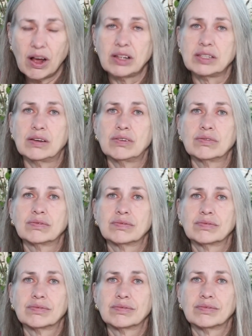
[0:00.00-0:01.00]
also,
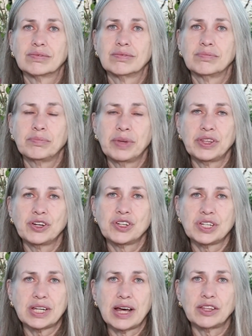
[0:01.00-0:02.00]
but they're
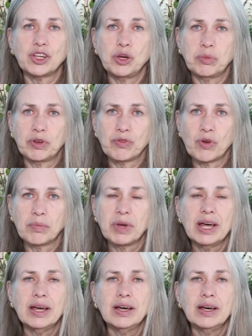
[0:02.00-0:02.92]
just not the human form.